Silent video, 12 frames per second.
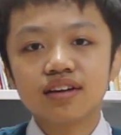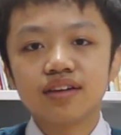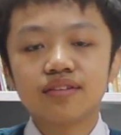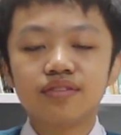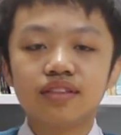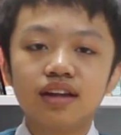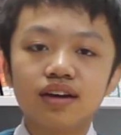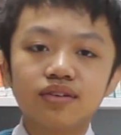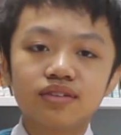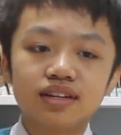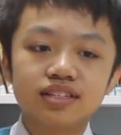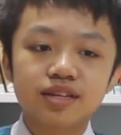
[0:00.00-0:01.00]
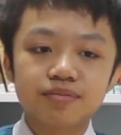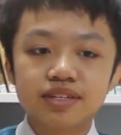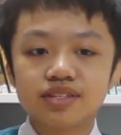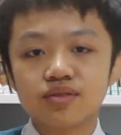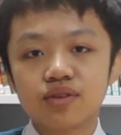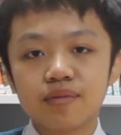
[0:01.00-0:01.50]
Okay, now next up
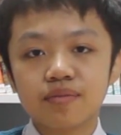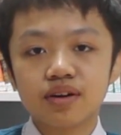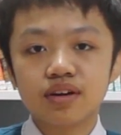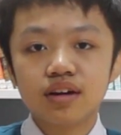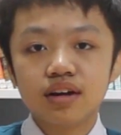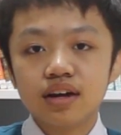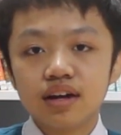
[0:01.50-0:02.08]
is grammar.